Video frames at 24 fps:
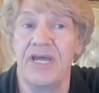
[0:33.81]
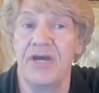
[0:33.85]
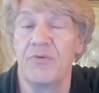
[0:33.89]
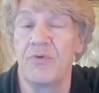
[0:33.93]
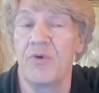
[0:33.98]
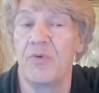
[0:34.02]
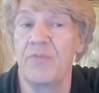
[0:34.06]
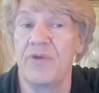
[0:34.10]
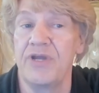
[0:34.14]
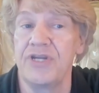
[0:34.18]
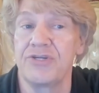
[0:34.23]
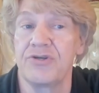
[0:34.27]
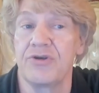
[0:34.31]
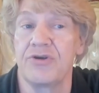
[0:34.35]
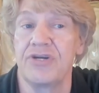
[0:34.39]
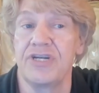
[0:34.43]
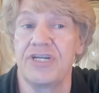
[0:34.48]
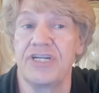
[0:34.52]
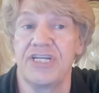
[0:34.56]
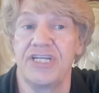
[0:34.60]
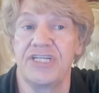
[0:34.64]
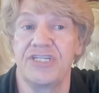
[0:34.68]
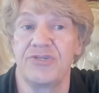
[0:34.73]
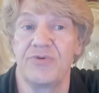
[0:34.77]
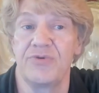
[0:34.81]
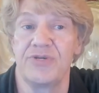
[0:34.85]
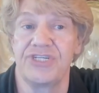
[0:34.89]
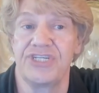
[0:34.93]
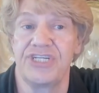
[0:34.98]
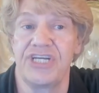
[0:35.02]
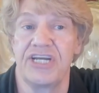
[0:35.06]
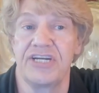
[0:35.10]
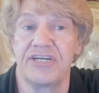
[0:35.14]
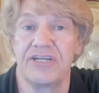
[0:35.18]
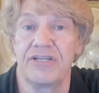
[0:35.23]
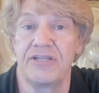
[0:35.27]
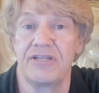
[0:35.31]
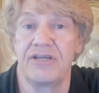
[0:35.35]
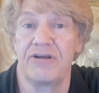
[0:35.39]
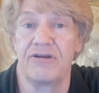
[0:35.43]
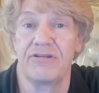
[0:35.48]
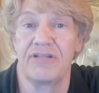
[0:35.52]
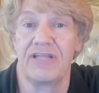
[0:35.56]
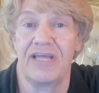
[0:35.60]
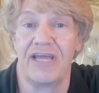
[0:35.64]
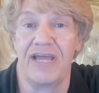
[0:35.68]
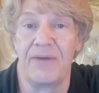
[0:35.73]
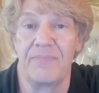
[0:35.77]
when we turned it into a chandelier
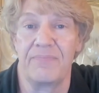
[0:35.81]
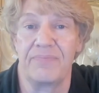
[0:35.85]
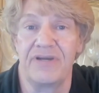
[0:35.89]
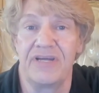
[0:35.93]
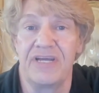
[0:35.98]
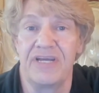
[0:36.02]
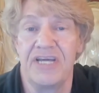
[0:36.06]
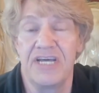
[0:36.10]
lamp.